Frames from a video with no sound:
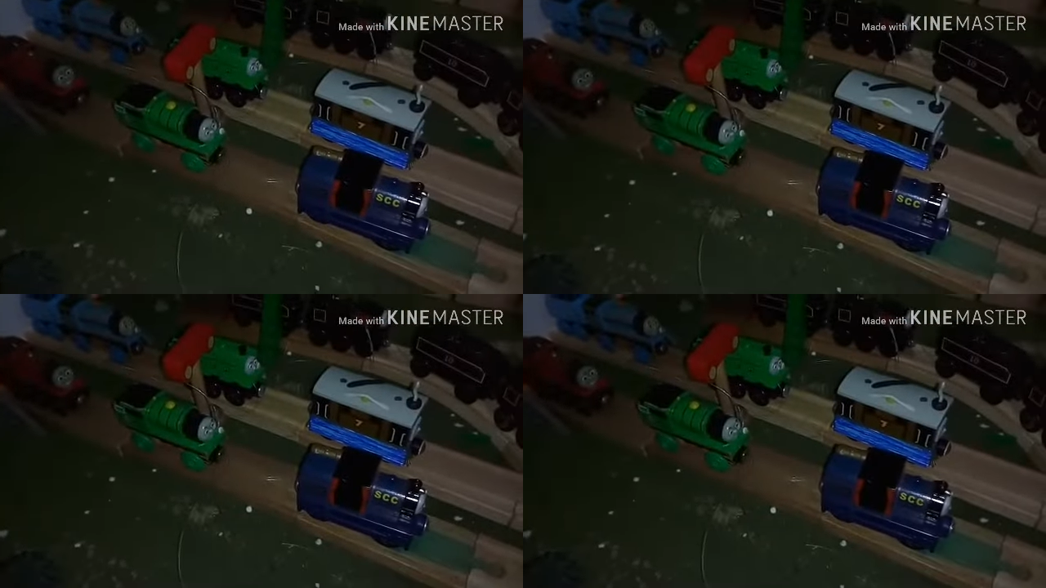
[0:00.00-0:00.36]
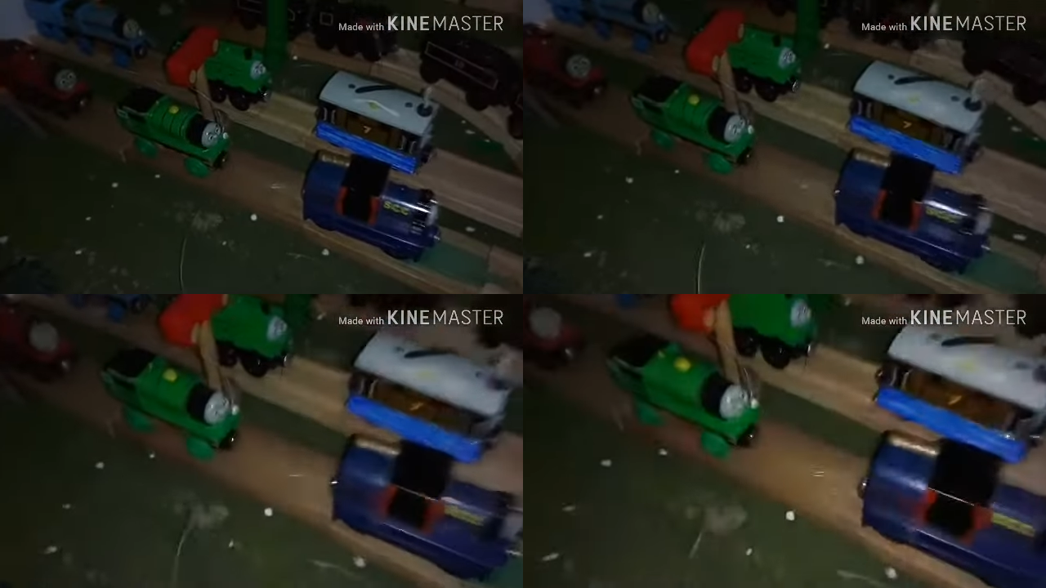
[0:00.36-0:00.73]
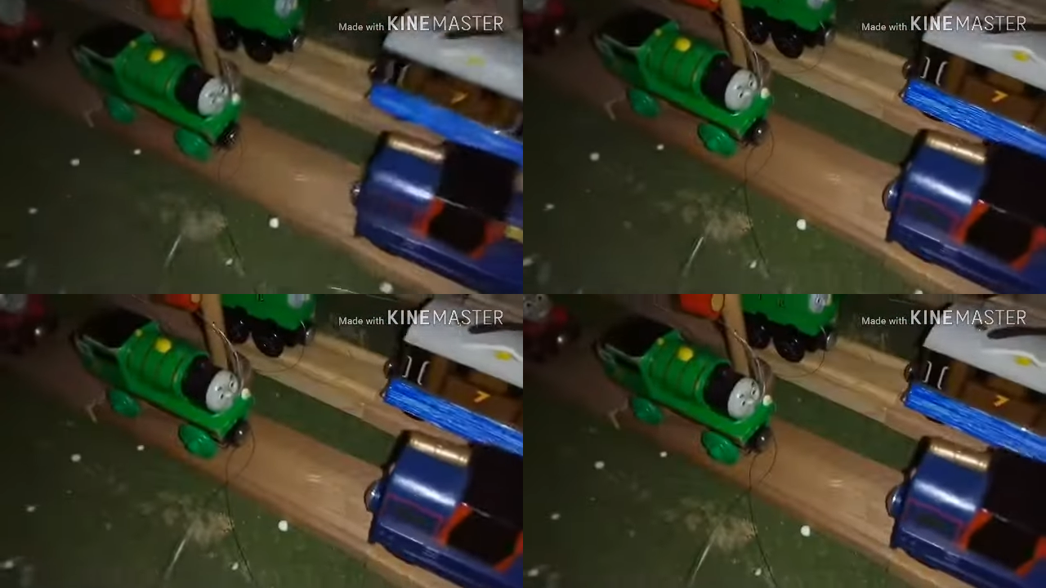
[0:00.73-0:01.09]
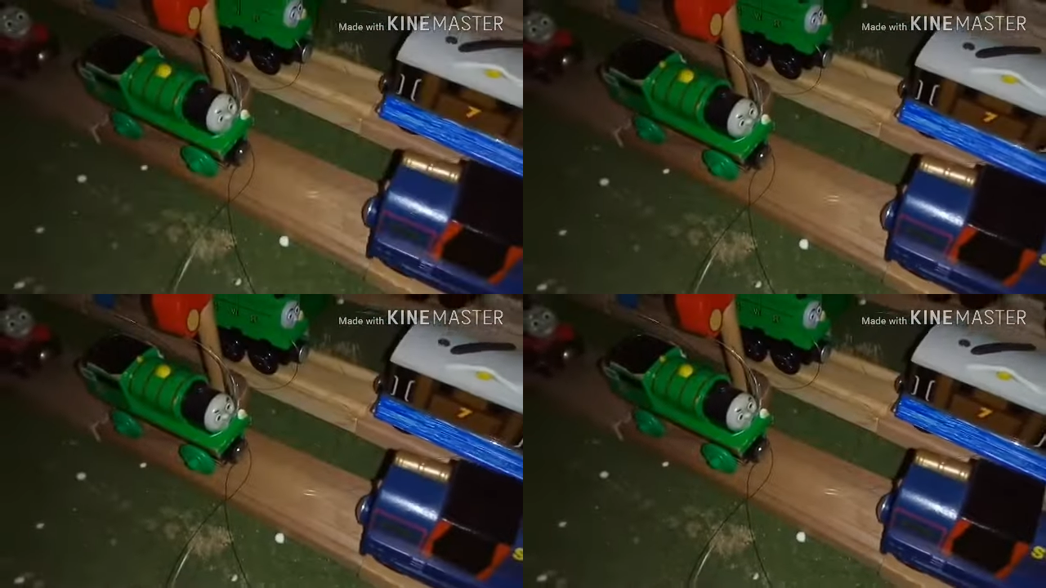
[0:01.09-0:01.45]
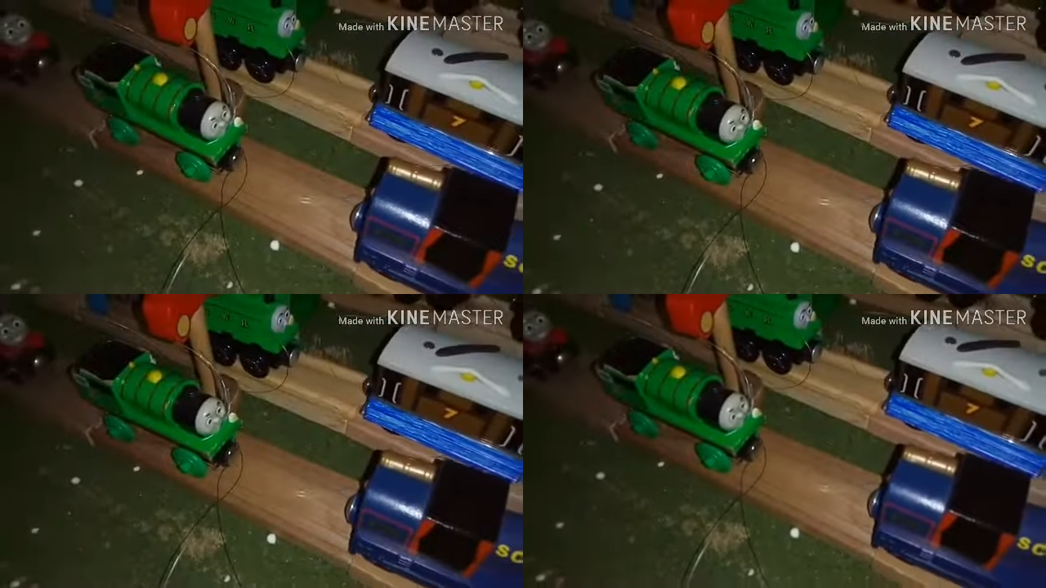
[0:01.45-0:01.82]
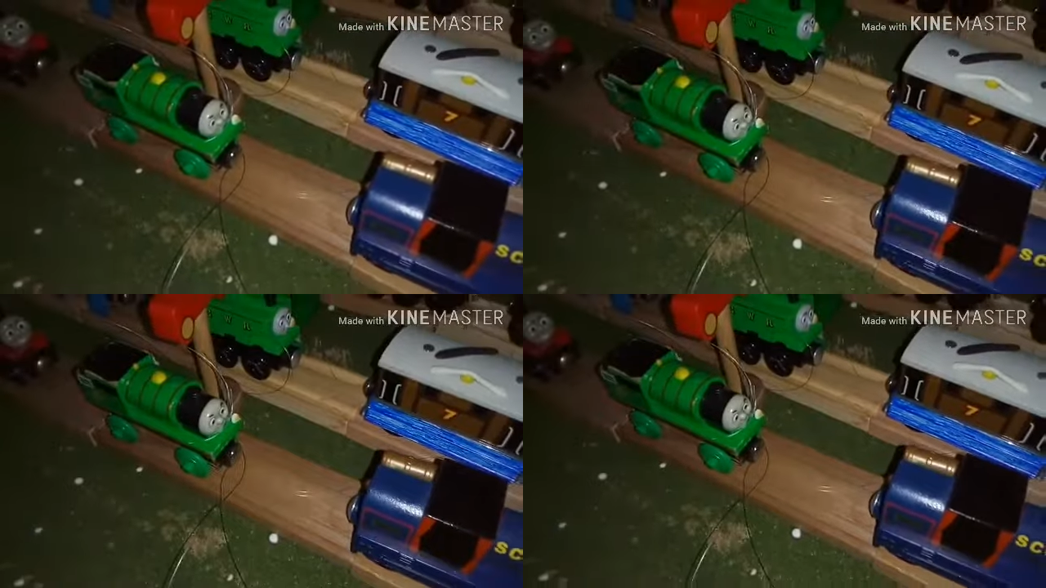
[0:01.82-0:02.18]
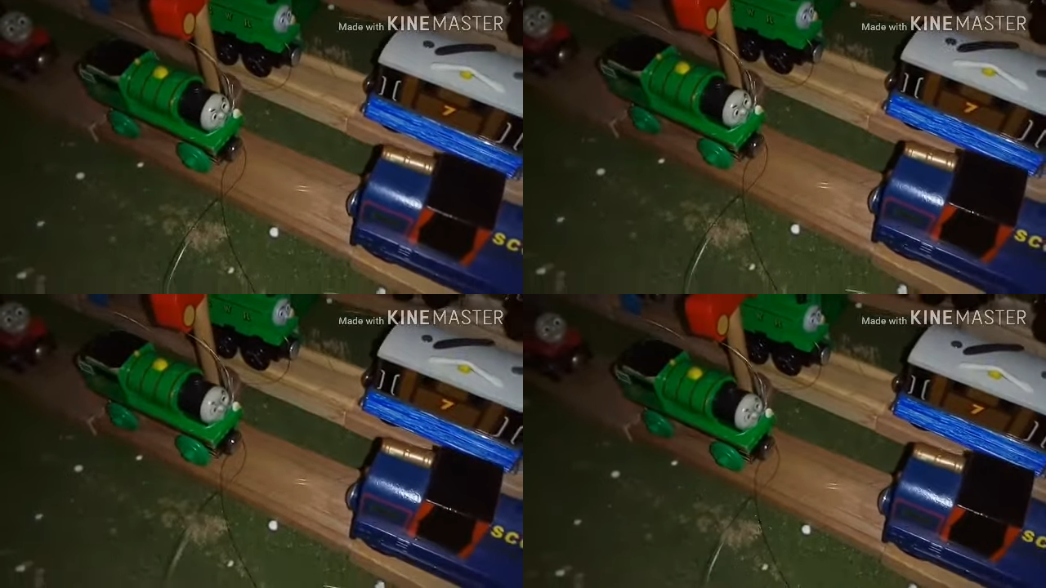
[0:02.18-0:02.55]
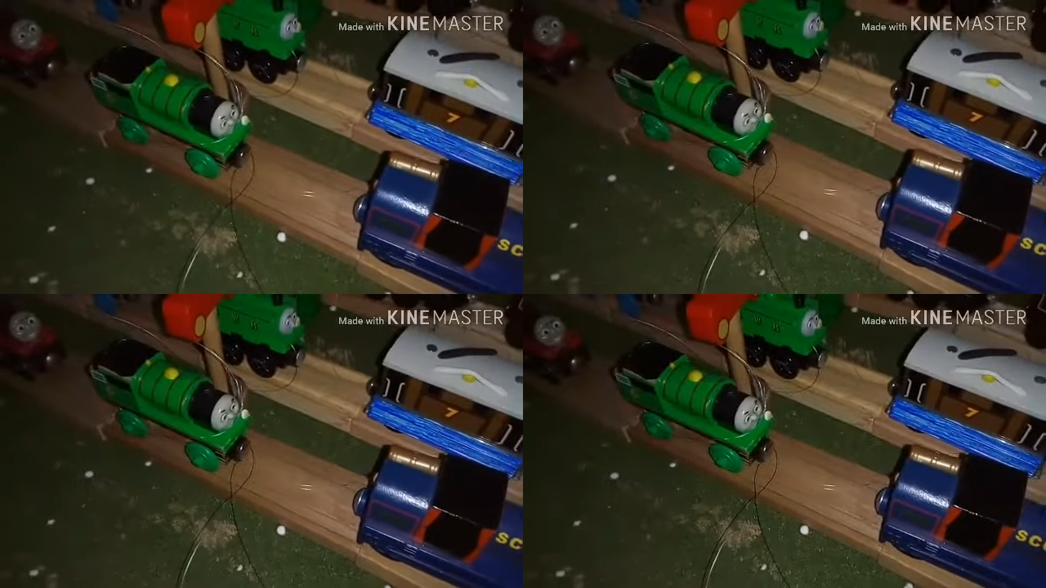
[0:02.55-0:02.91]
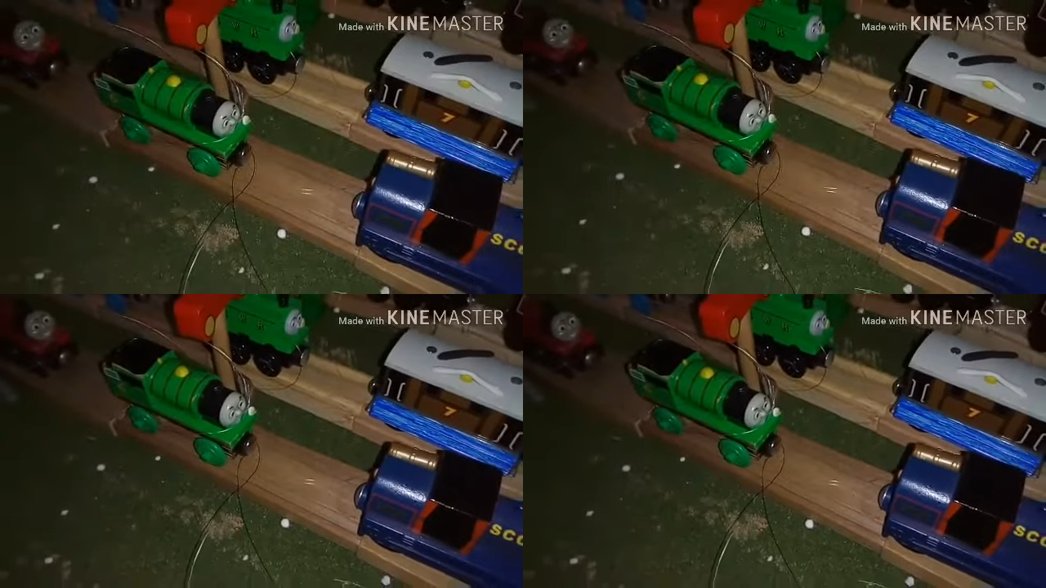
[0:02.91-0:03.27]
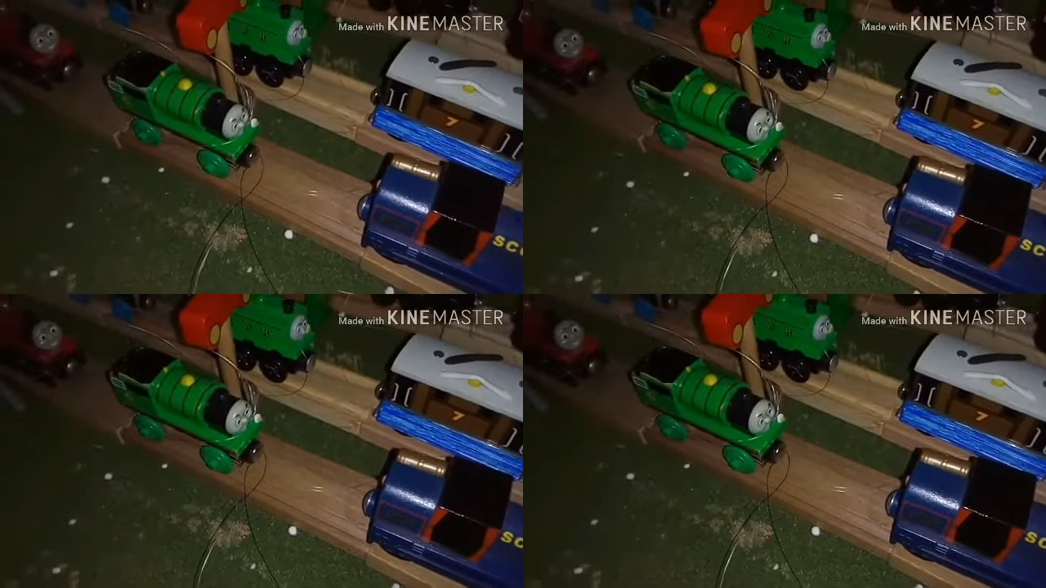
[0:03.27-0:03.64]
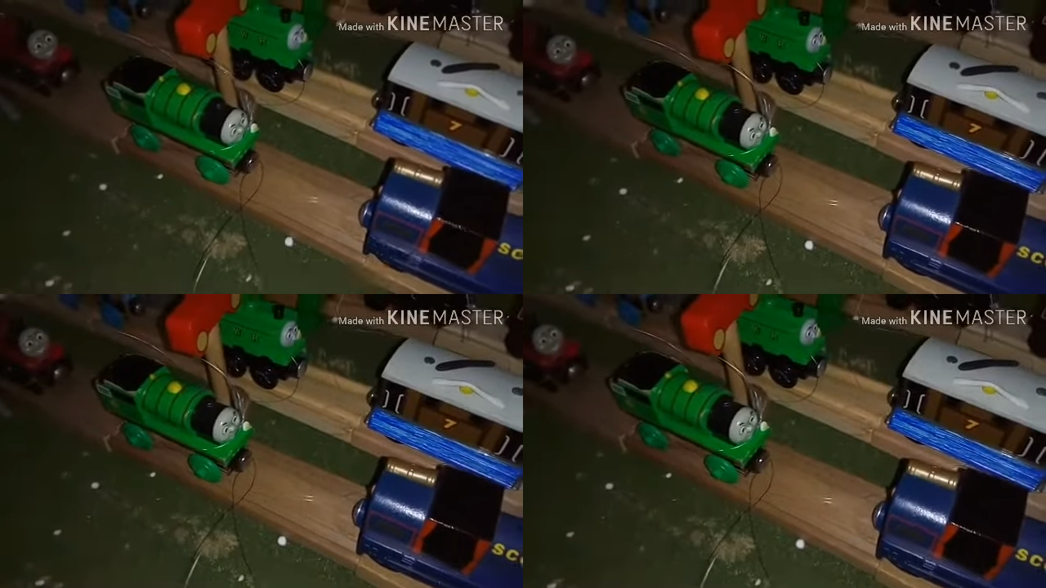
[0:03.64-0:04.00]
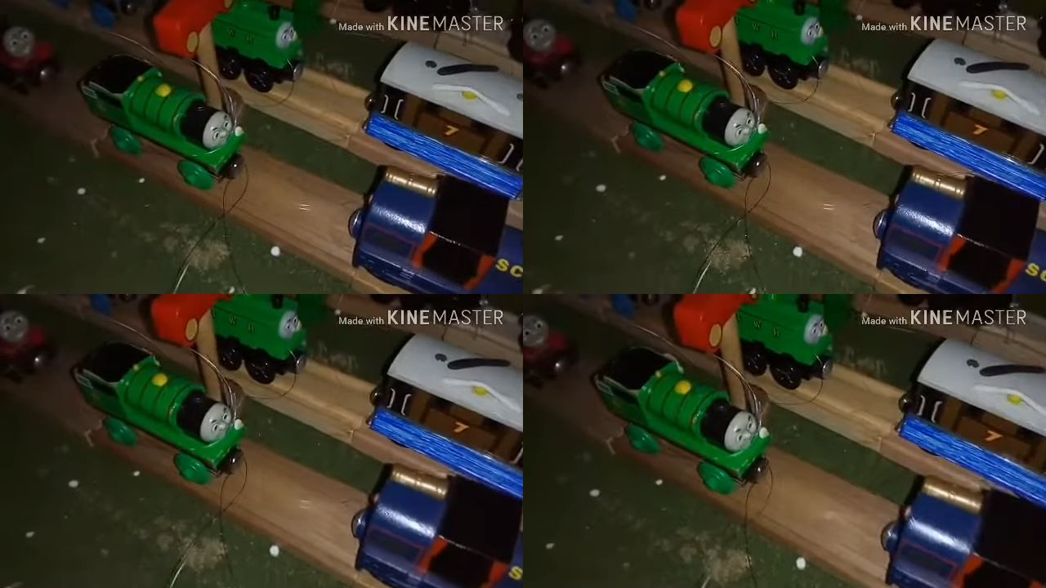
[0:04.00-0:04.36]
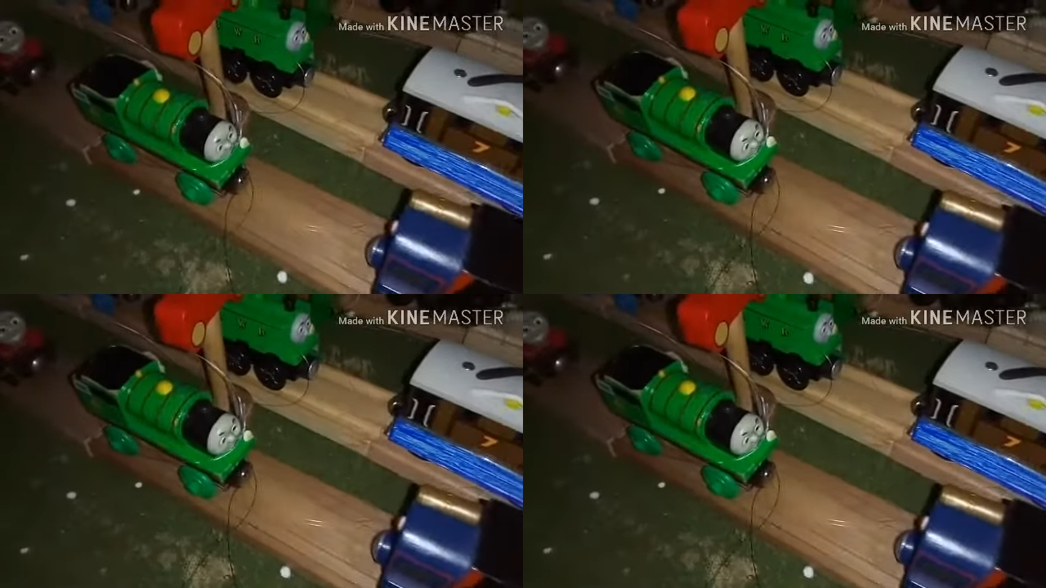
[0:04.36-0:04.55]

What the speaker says: No face is visible, so there are no lips to read.